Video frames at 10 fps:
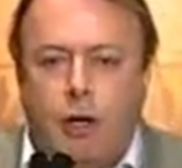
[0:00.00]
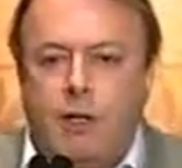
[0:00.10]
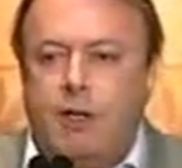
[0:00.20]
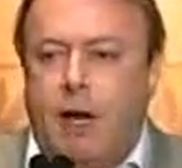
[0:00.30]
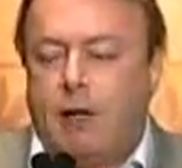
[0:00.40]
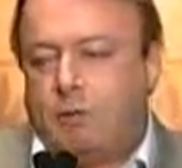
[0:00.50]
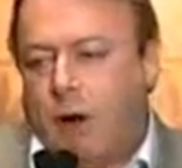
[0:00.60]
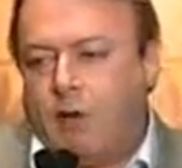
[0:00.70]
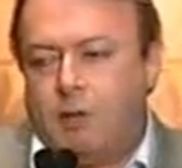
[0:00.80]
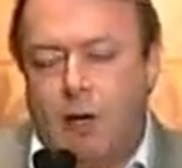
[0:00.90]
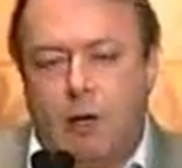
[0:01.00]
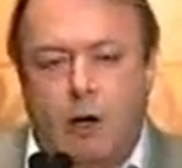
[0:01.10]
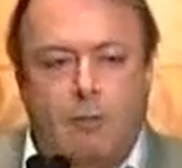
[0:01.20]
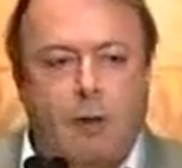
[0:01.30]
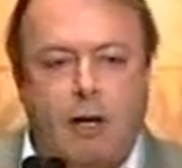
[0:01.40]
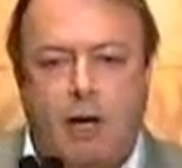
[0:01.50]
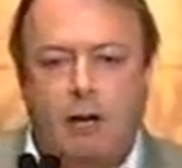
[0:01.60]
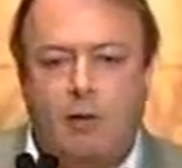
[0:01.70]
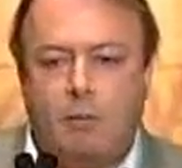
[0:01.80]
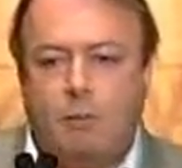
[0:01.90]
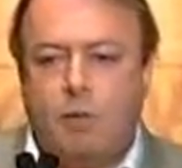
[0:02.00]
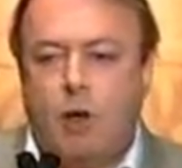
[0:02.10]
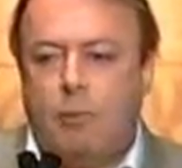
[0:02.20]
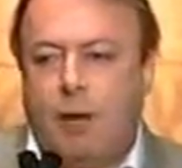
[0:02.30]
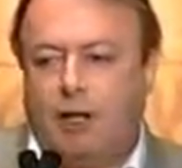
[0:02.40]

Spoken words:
you're in debt. I've just made a lot of money out of a